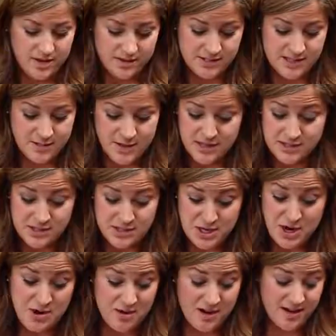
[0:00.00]
they used to mix
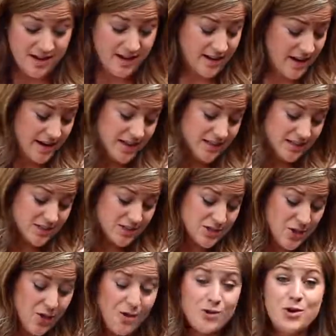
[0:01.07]
dough in it, and it is
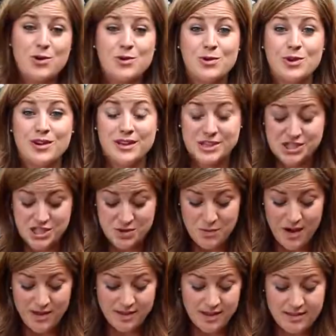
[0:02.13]
so cool. And she
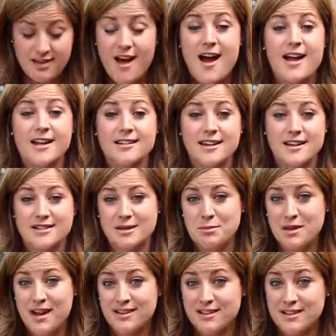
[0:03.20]
wanted it lined and
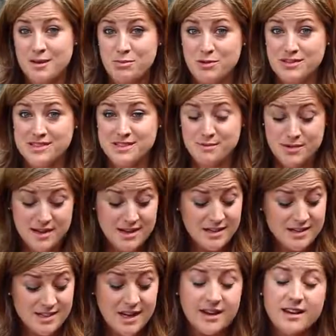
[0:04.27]
then planted up with some
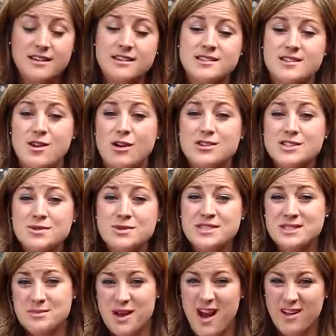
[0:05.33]
succulents and also
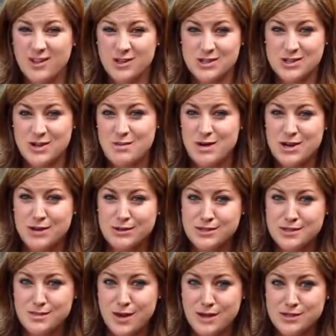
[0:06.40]
with some color. So I'm going to
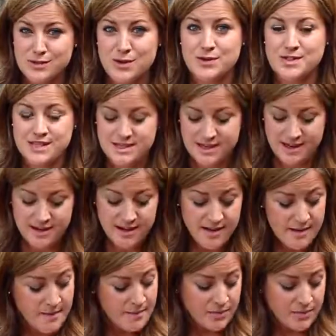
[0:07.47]
use some moss roses in